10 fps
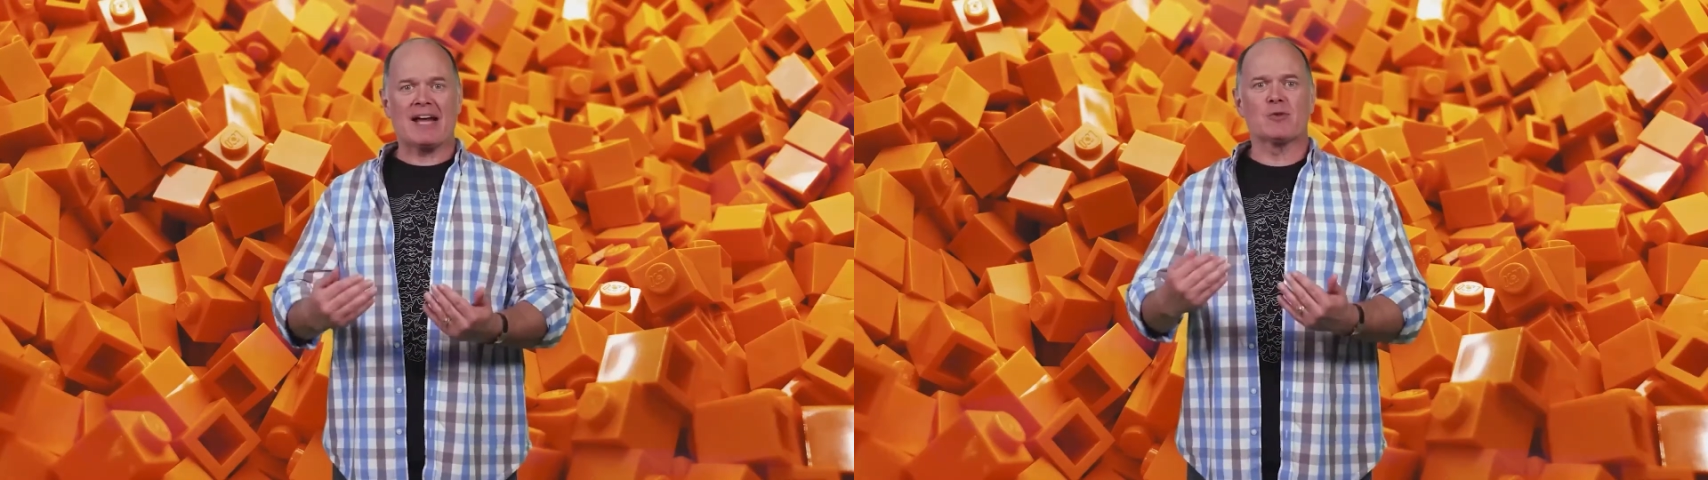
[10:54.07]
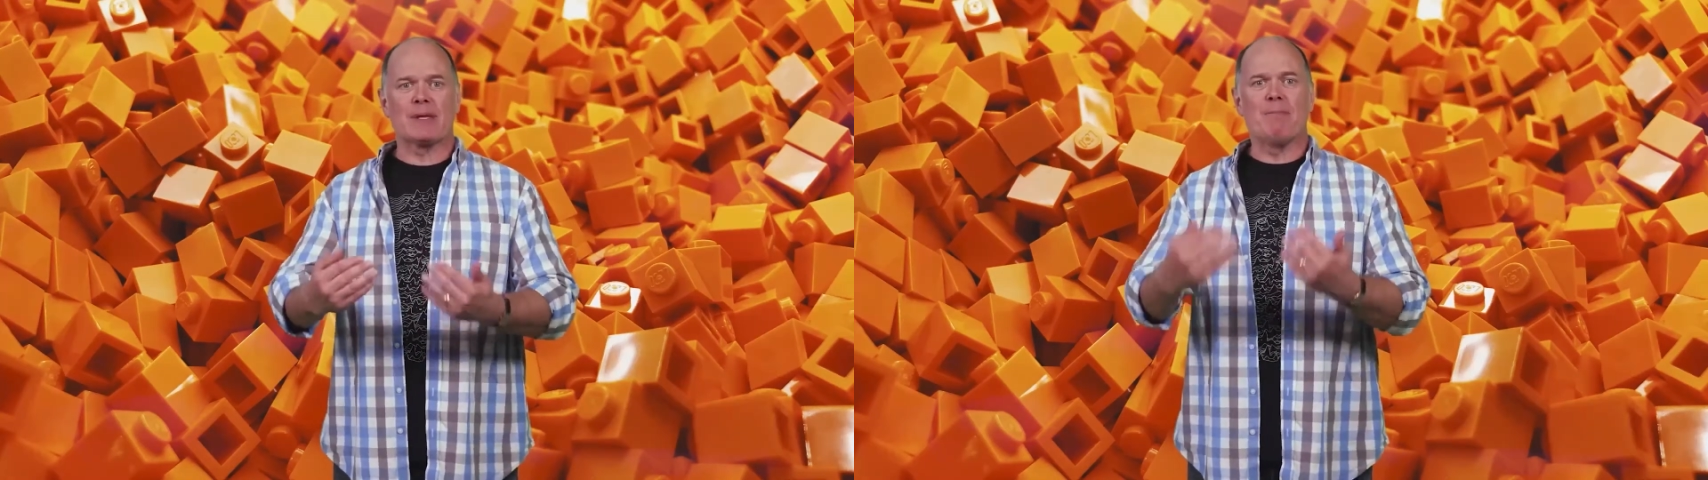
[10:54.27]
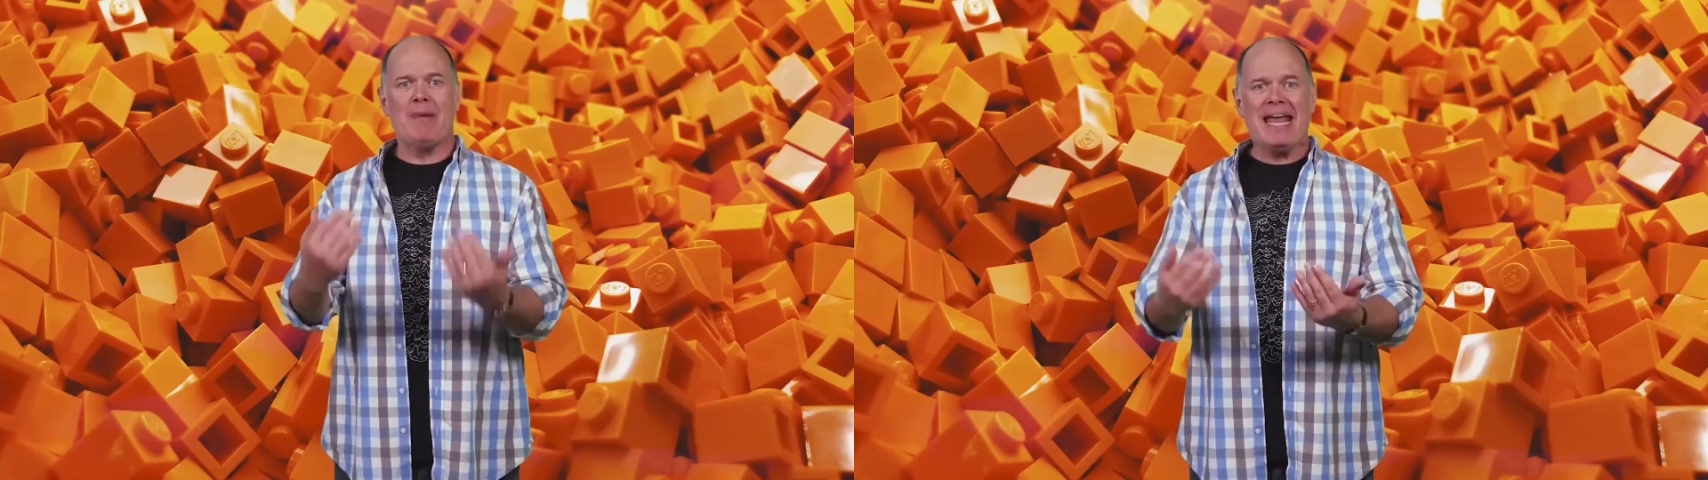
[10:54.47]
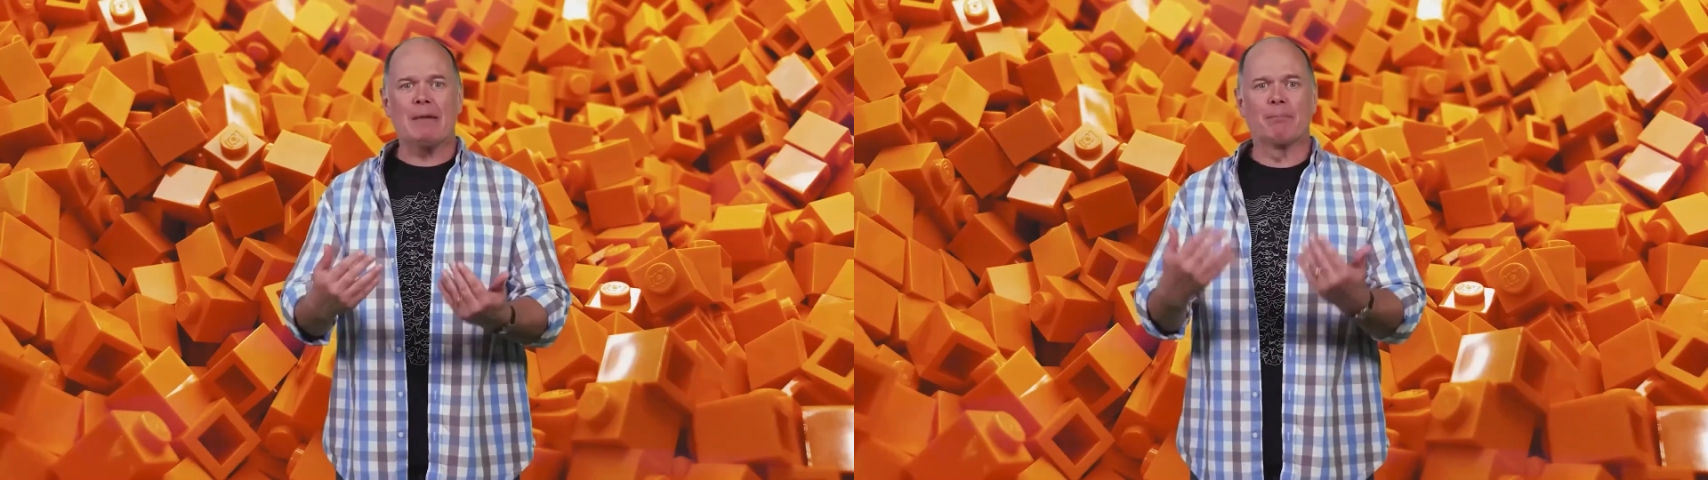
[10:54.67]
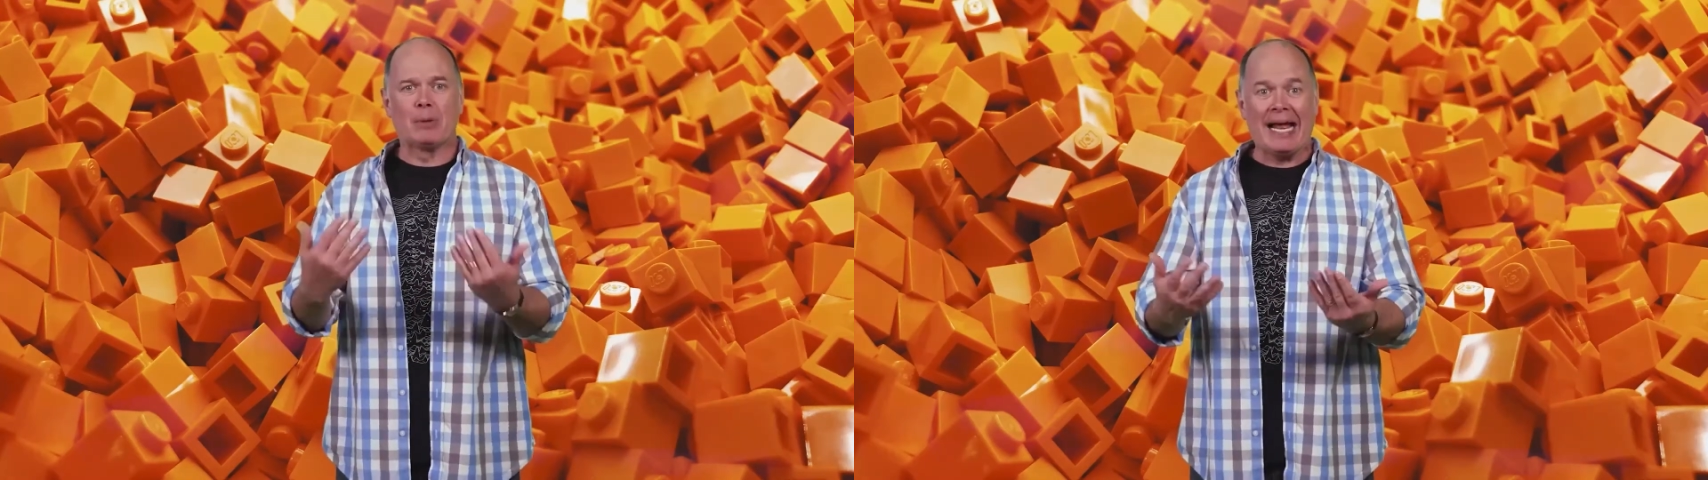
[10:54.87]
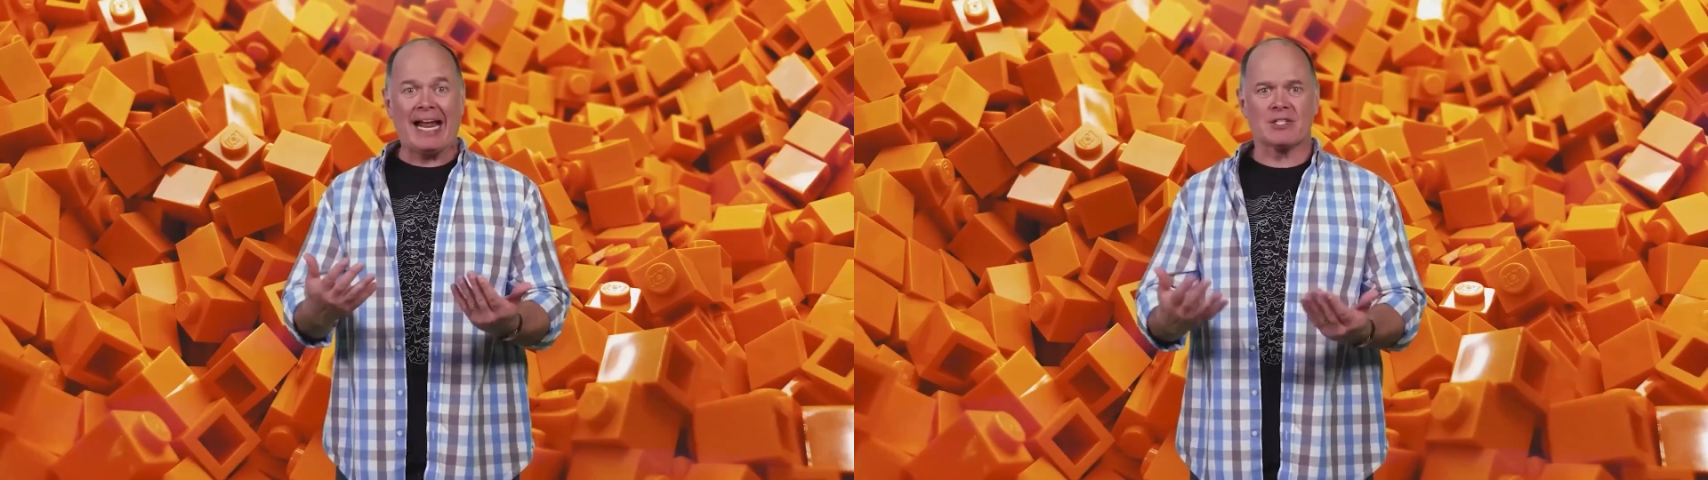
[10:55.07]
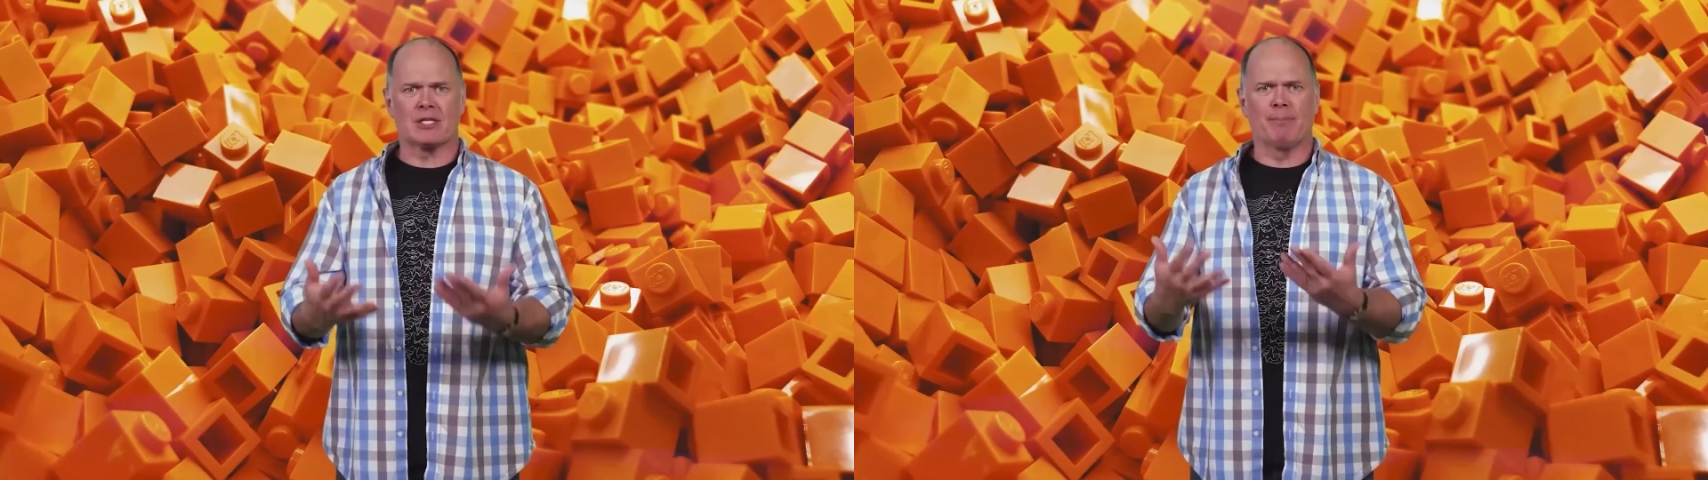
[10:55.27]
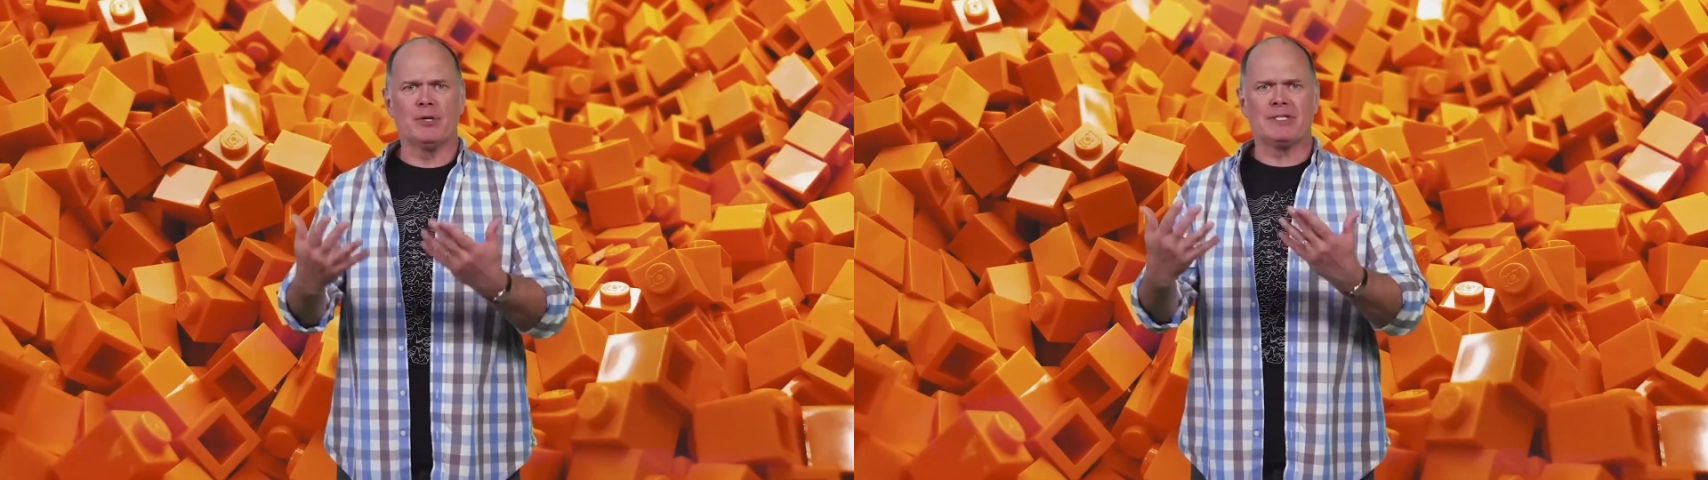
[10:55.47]
actually made plans
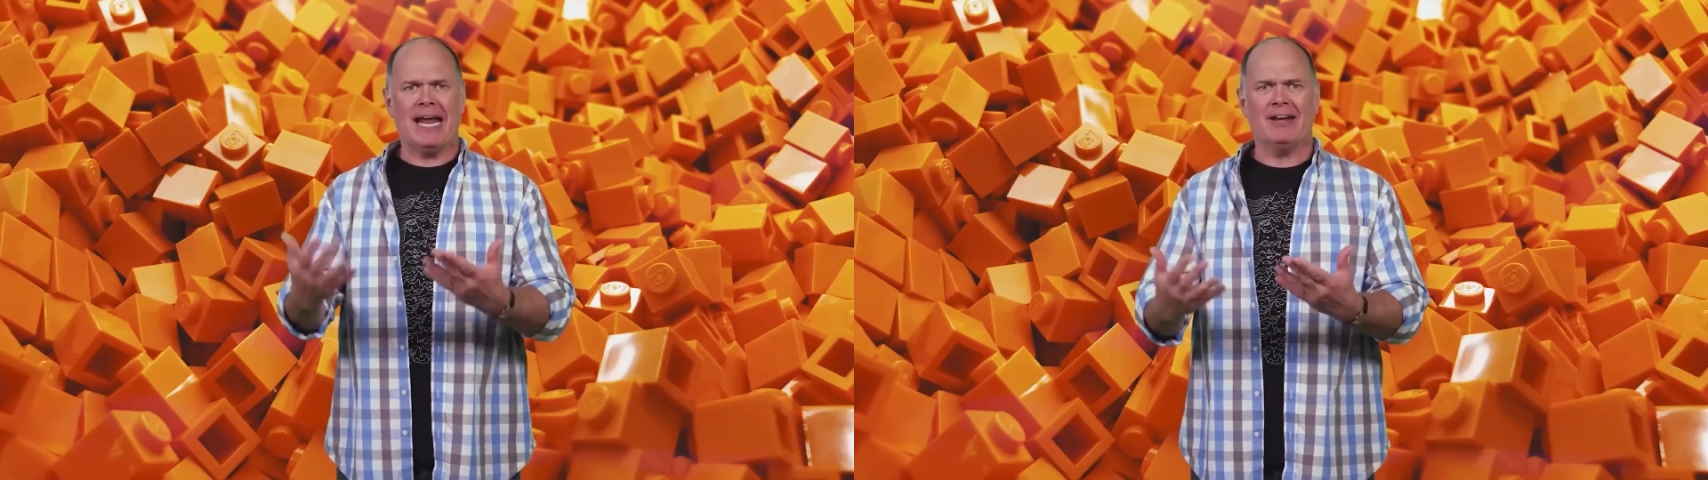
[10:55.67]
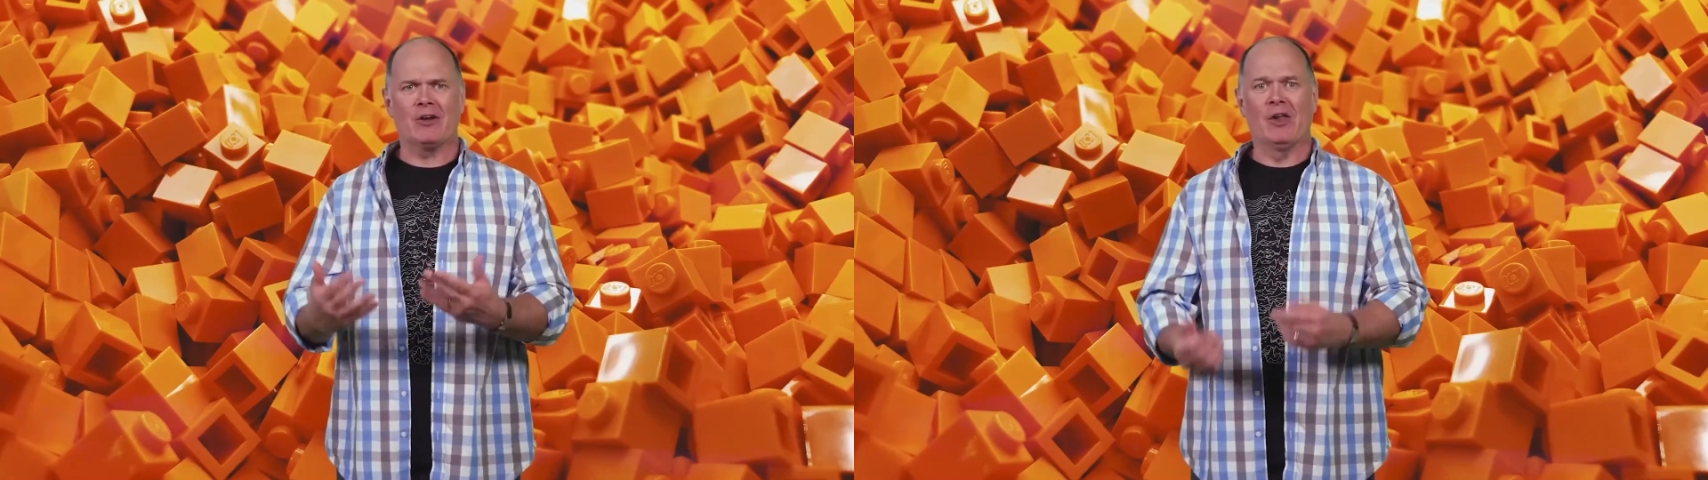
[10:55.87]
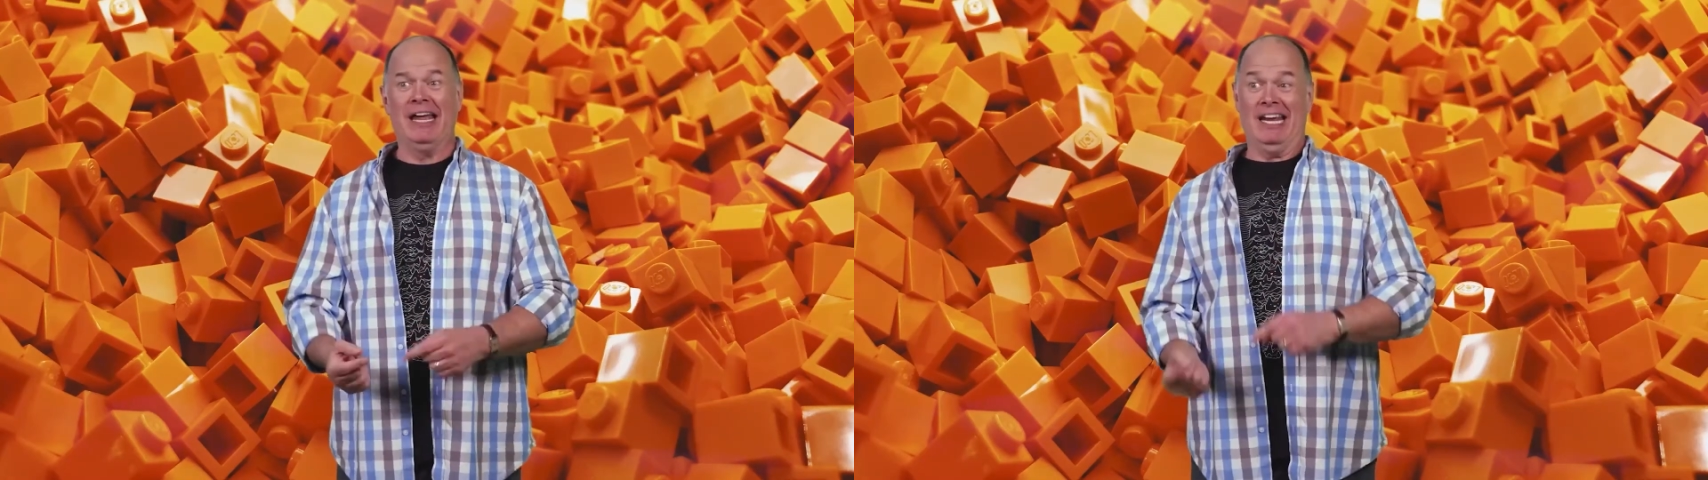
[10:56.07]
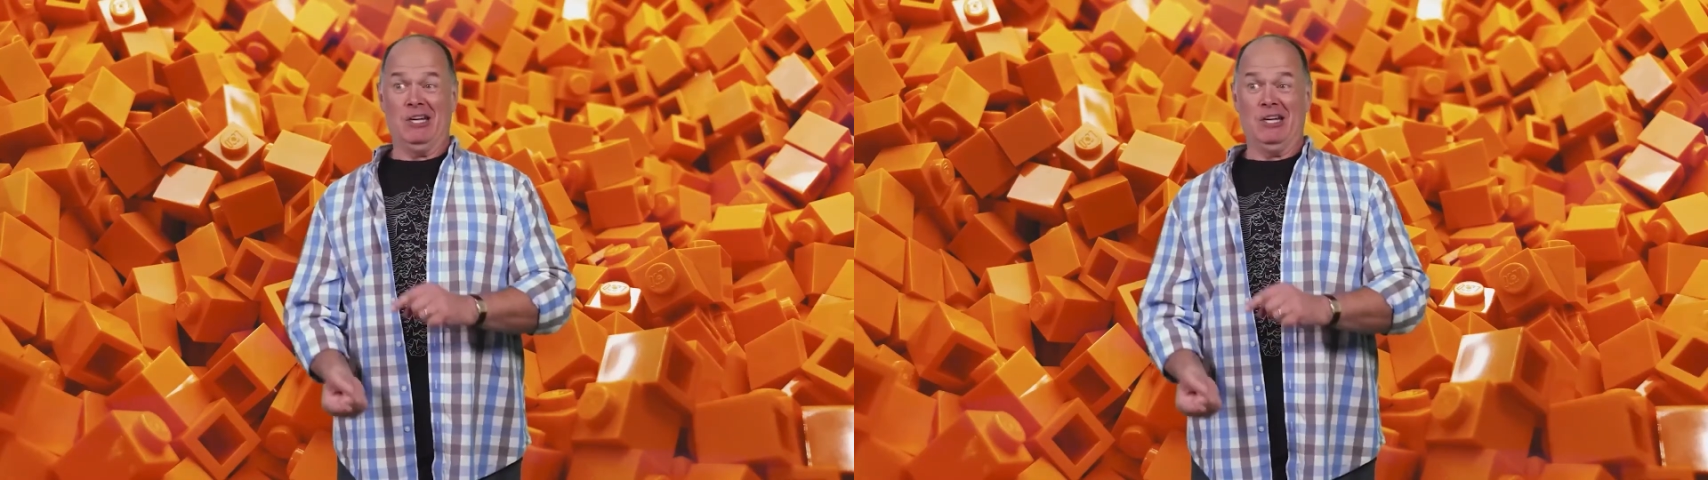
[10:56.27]
to put Daniel